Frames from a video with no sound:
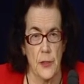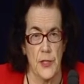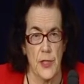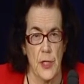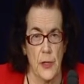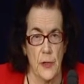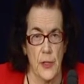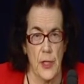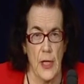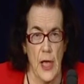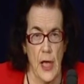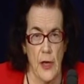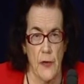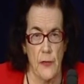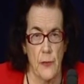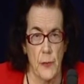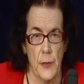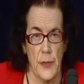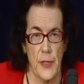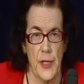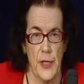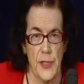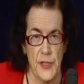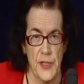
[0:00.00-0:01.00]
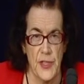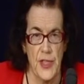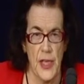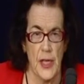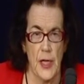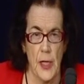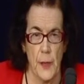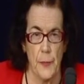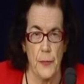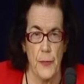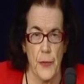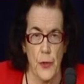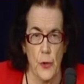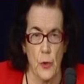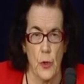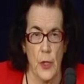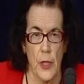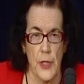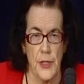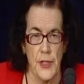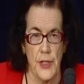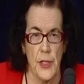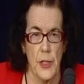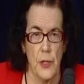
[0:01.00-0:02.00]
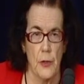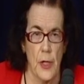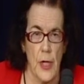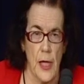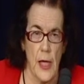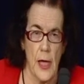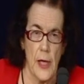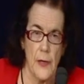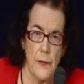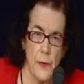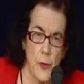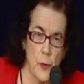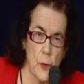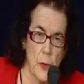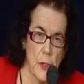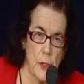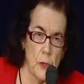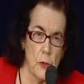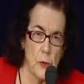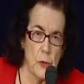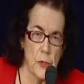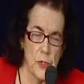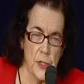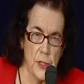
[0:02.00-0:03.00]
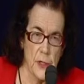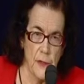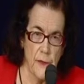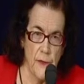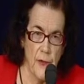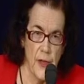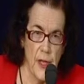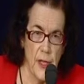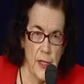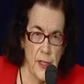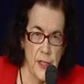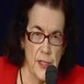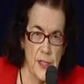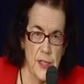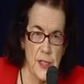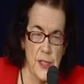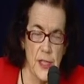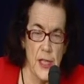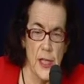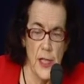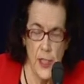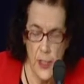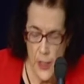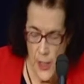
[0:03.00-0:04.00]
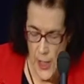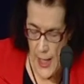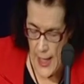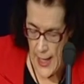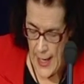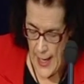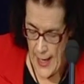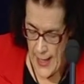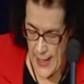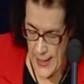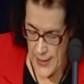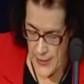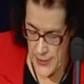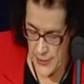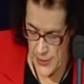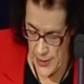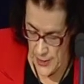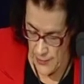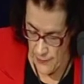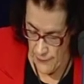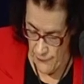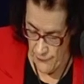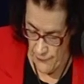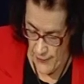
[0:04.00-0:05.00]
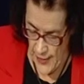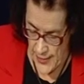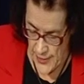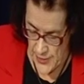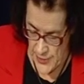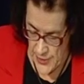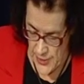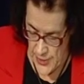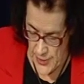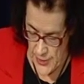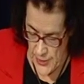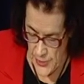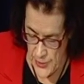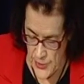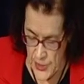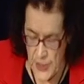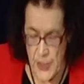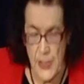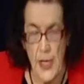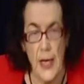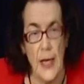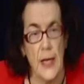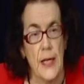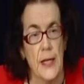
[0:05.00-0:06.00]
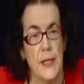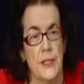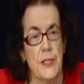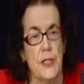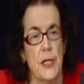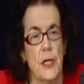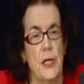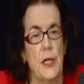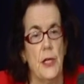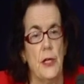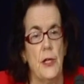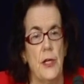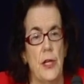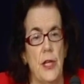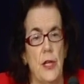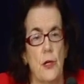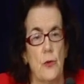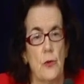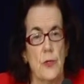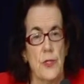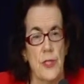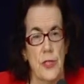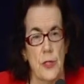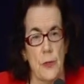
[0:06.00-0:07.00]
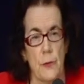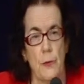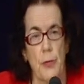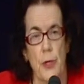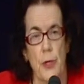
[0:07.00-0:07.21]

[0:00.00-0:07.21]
So the government had set up the criteria, everyone looked at the fairness thing, and in fact in today's Nielsen